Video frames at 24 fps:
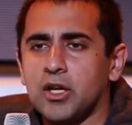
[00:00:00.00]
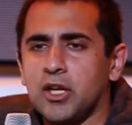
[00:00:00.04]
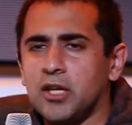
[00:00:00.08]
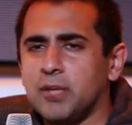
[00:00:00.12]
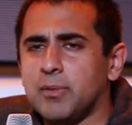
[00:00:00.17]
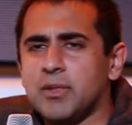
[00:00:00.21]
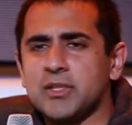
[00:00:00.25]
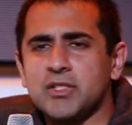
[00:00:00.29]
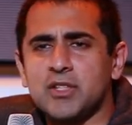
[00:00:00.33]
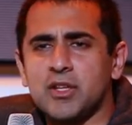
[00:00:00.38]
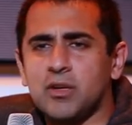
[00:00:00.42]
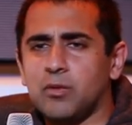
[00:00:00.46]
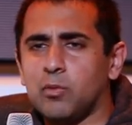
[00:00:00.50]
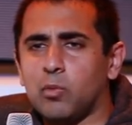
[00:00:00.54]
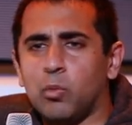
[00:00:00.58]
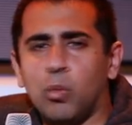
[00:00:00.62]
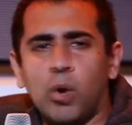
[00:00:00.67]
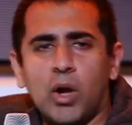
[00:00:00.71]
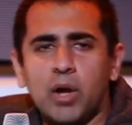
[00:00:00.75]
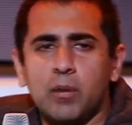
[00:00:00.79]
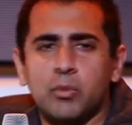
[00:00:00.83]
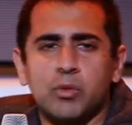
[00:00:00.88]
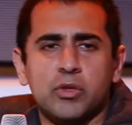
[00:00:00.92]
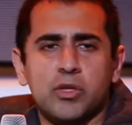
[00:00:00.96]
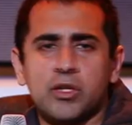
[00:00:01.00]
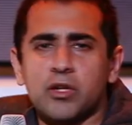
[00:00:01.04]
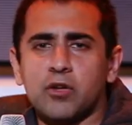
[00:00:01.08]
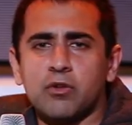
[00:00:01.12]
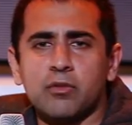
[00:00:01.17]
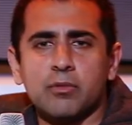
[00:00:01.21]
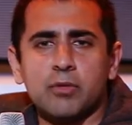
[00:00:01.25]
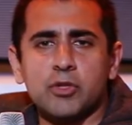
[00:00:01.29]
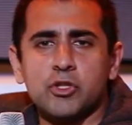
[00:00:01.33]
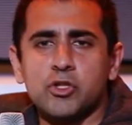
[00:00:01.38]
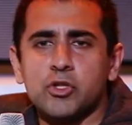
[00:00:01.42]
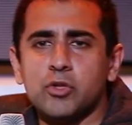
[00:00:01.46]
You might say, why would the
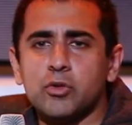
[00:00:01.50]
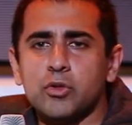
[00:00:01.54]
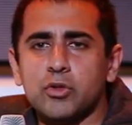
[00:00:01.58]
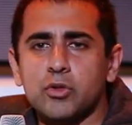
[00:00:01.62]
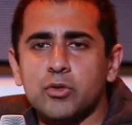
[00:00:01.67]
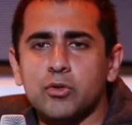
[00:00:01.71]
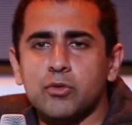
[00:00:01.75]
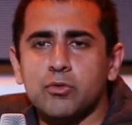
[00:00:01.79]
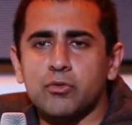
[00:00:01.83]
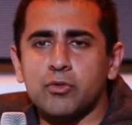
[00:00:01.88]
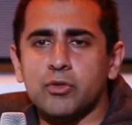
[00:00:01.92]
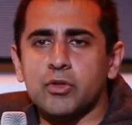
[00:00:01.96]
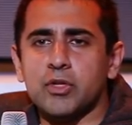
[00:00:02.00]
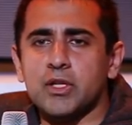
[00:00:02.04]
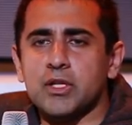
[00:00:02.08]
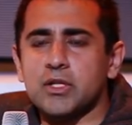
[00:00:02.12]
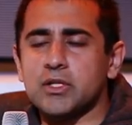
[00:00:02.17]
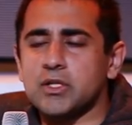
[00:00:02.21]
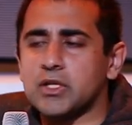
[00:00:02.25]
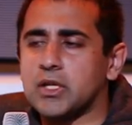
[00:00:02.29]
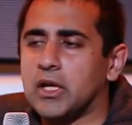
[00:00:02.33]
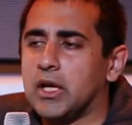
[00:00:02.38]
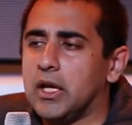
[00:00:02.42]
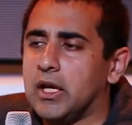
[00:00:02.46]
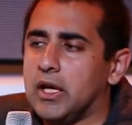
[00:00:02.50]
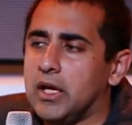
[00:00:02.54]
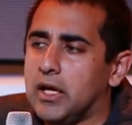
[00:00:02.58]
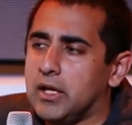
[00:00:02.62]
government shoot you for this?